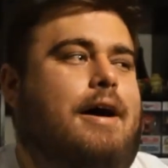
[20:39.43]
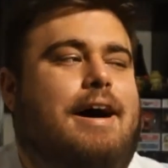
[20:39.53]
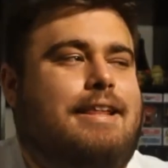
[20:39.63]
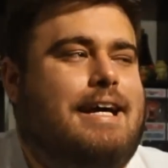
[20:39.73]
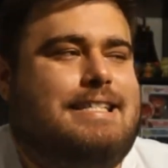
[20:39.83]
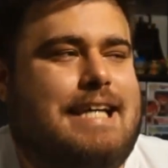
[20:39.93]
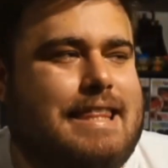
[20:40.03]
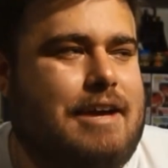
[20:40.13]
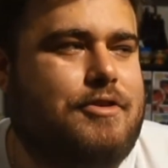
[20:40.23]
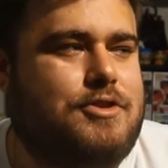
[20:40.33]
I like
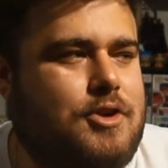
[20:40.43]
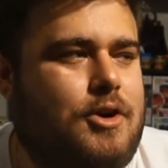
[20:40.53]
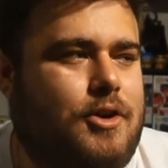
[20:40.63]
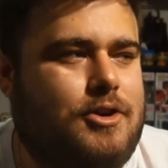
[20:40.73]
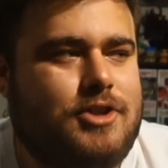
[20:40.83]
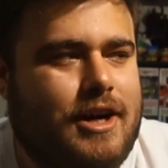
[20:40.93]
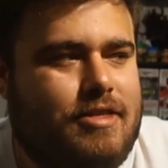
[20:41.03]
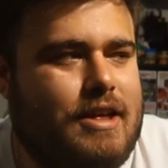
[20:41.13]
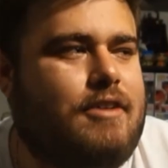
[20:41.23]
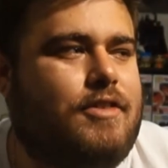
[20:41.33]
sat there for so long trying to
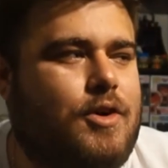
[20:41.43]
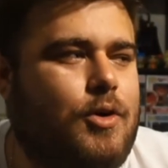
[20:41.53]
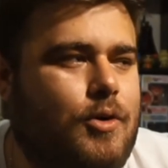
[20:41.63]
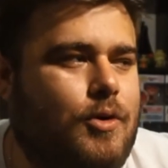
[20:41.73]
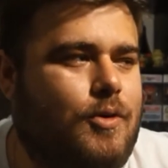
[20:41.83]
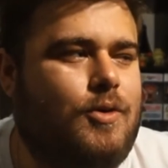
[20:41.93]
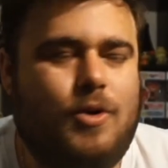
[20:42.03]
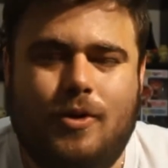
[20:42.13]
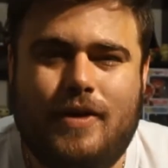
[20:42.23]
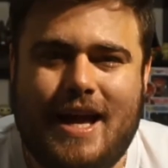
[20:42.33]
think of a
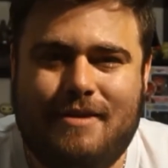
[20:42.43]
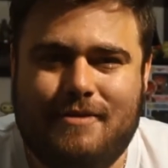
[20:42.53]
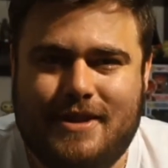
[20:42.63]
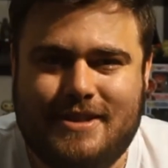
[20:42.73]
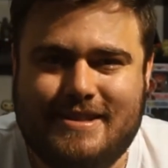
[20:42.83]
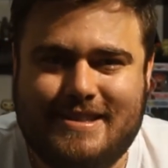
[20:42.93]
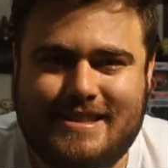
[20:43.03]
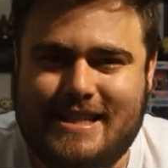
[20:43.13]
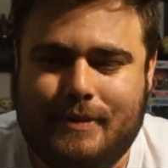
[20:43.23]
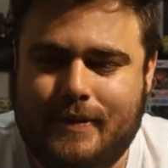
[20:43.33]
cool name for this
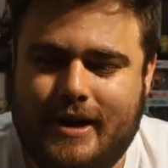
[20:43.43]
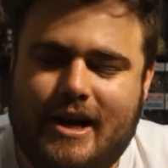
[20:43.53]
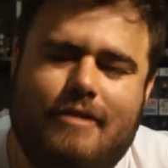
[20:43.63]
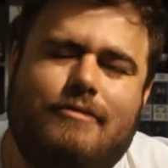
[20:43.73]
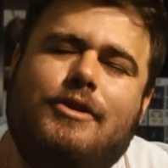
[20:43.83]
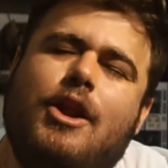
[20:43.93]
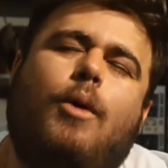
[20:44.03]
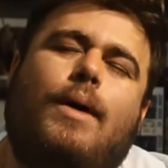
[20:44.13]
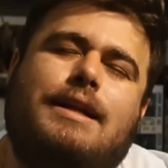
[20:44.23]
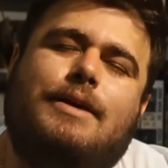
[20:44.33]
segment, and I have
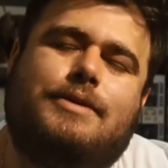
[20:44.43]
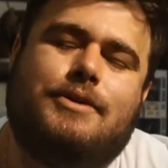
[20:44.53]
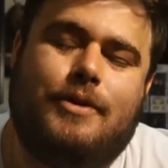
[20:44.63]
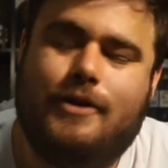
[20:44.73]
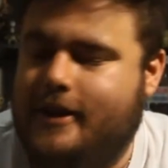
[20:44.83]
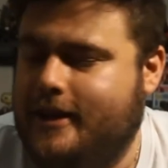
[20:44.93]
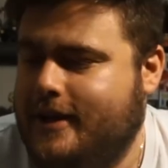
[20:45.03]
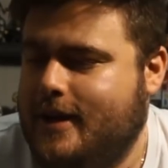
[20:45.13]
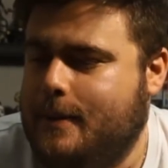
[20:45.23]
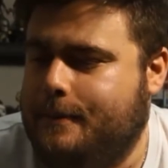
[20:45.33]
no idea what to call it.
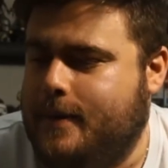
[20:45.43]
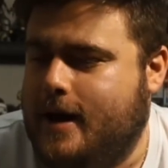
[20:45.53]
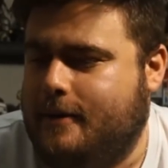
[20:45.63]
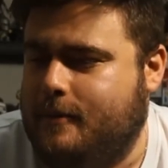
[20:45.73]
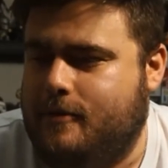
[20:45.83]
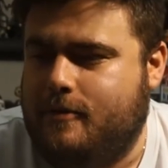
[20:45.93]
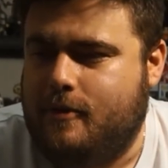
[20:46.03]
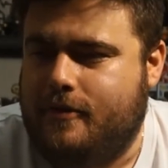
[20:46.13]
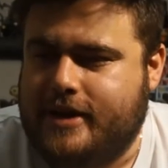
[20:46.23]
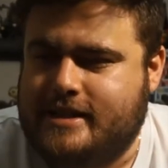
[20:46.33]
But
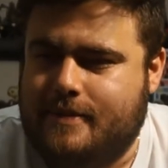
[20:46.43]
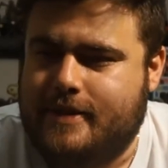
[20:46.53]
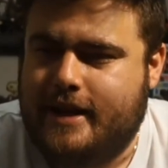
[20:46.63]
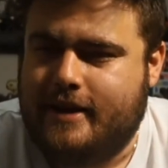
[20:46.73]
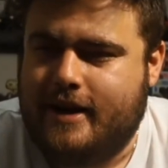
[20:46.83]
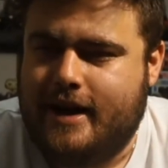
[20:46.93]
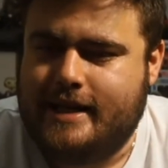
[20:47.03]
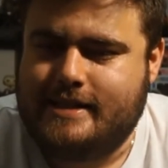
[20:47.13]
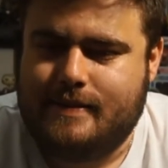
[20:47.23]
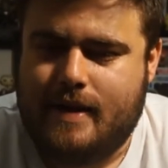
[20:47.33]
we'll figure something out,
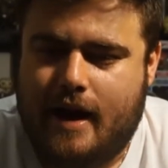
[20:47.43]
guys.